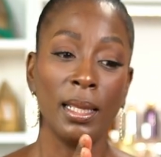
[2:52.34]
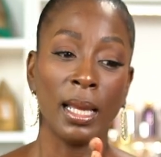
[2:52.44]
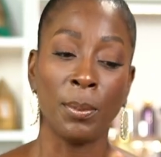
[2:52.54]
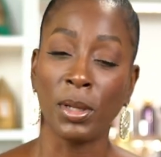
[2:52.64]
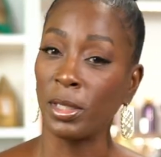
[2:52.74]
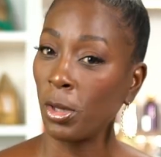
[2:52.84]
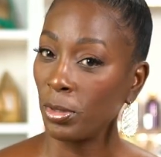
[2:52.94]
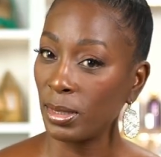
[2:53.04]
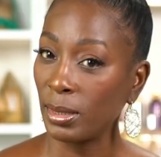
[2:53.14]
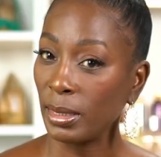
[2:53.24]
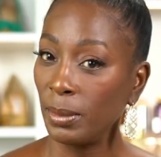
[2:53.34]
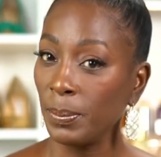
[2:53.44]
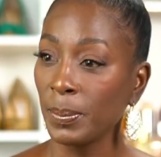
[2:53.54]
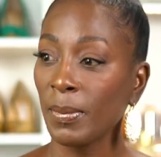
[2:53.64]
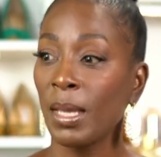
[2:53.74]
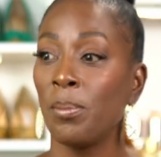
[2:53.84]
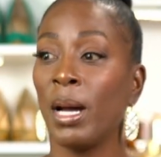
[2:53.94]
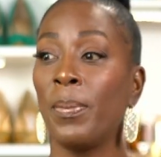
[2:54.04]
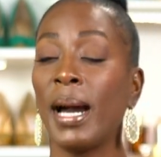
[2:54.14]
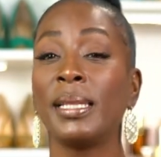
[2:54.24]
I'm gonna go to sleep.
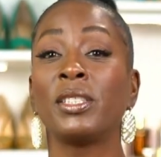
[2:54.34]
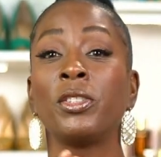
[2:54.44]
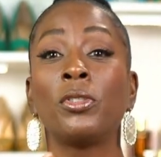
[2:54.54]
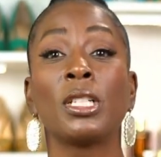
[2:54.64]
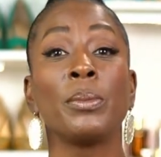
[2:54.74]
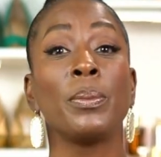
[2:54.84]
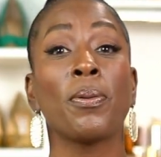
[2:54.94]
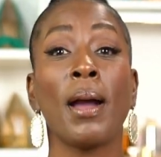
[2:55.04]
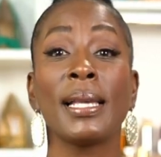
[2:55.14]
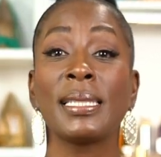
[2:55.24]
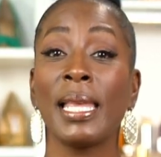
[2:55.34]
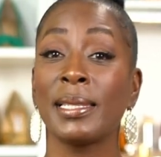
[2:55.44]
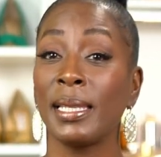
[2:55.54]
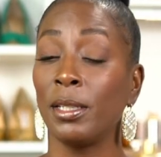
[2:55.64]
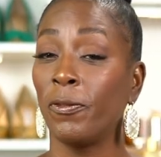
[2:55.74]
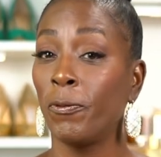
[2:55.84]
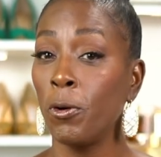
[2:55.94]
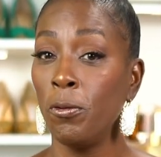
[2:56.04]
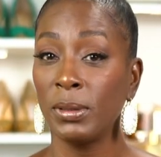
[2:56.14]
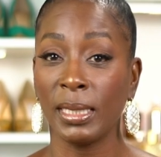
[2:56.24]
My body's still gonna be processing the
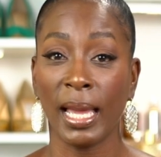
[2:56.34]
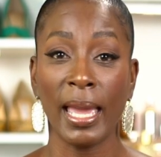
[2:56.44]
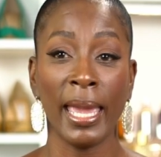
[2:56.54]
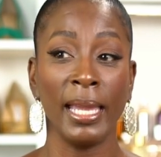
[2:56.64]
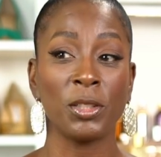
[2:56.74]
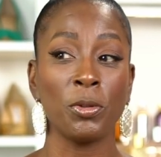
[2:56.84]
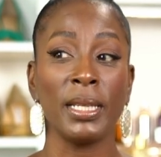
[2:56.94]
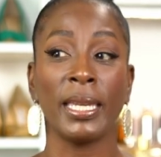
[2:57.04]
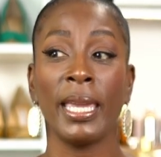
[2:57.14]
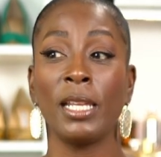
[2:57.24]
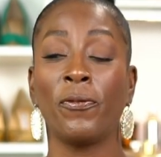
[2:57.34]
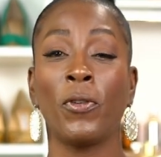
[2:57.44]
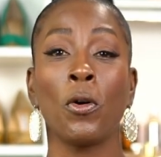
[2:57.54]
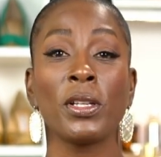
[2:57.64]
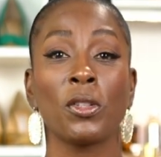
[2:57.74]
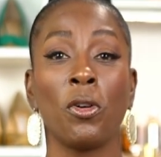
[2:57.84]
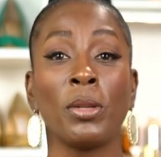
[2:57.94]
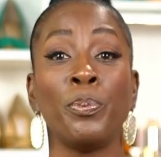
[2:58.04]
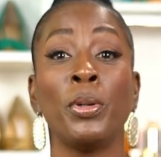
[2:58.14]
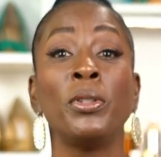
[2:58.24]
food that I ate, so it can't focus
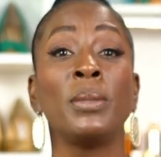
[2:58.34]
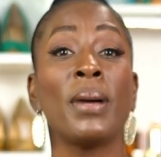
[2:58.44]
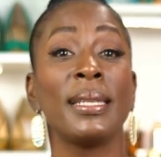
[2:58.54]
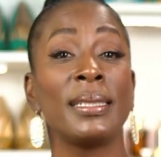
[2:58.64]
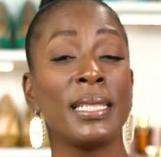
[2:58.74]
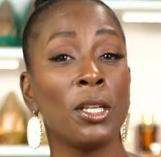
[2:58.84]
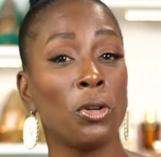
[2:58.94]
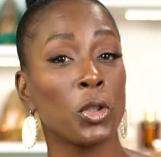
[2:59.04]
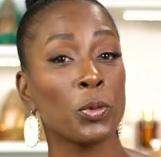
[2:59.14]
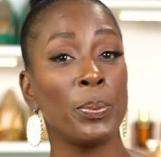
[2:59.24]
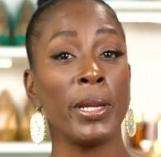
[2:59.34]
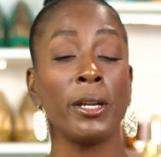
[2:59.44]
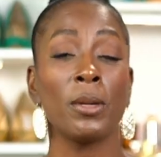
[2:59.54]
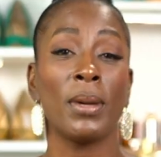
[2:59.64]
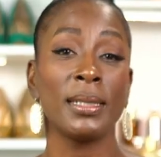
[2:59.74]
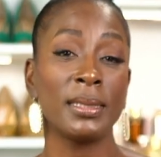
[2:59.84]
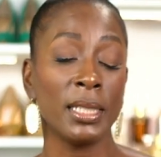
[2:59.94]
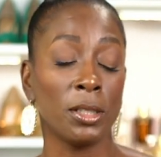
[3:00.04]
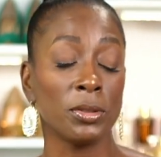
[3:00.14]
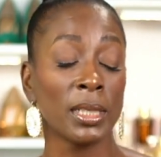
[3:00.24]
on building my cells, repairing my
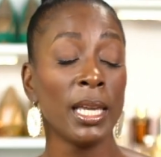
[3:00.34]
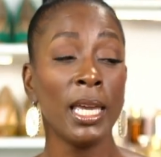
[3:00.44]
cells.